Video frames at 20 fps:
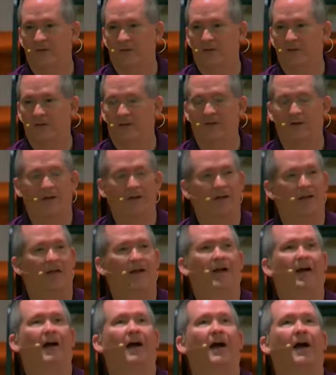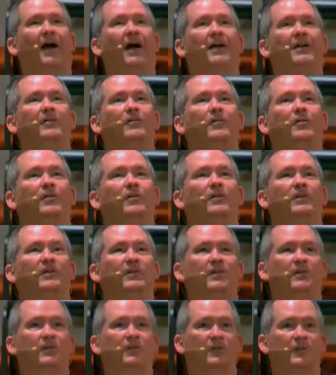You know, I don't always
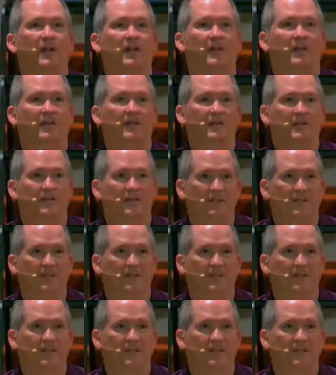understand